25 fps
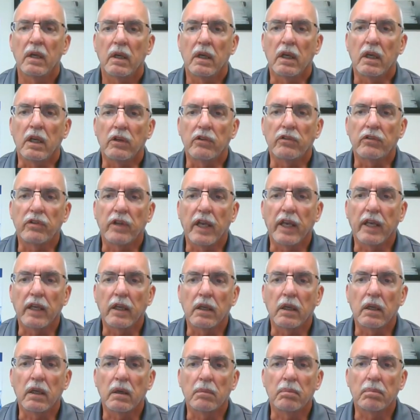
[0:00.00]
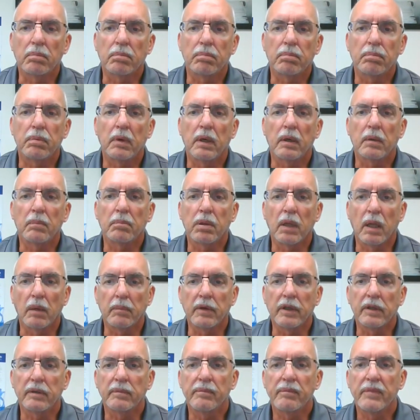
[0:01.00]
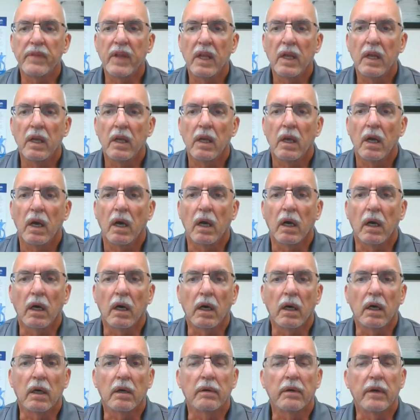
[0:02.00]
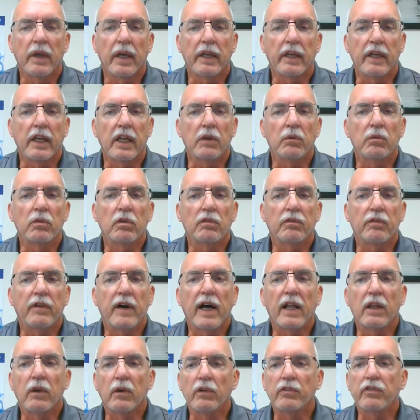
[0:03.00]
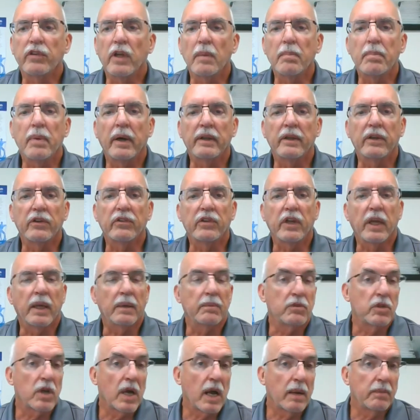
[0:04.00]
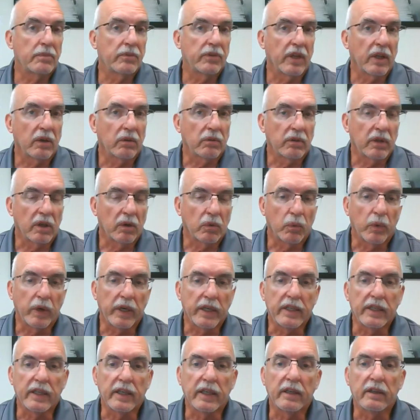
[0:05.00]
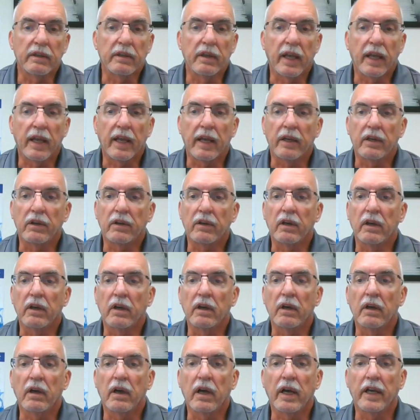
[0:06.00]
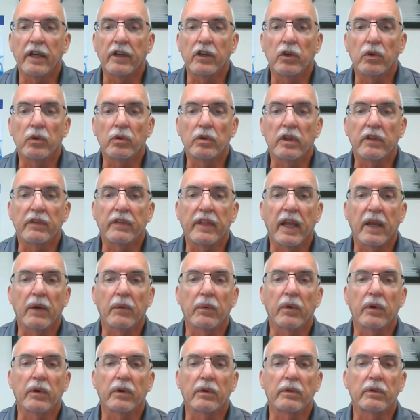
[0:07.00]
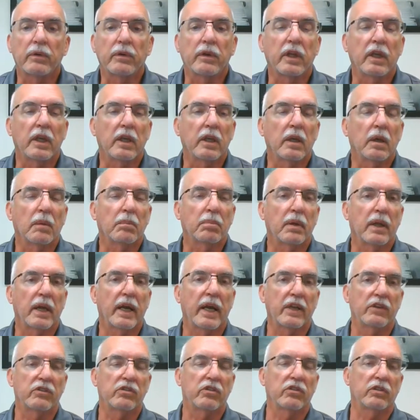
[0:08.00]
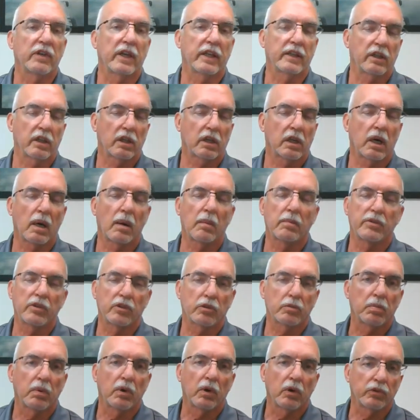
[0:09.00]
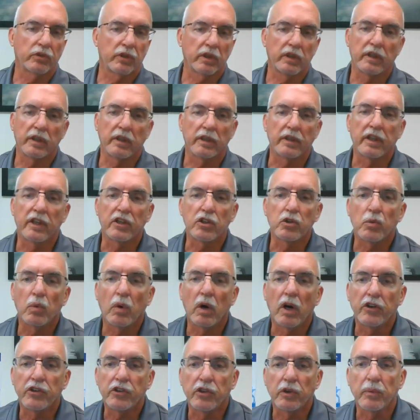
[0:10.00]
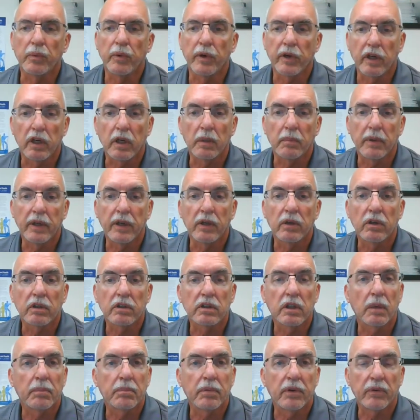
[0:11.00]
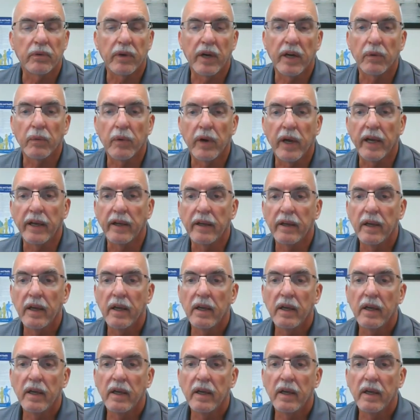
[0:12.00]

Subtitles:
He's a plumber, and he would follow us up on the same jobs that we did, and I knew that the appliances like the garbage disposal and the dishwasher were going to be hooked up the right way,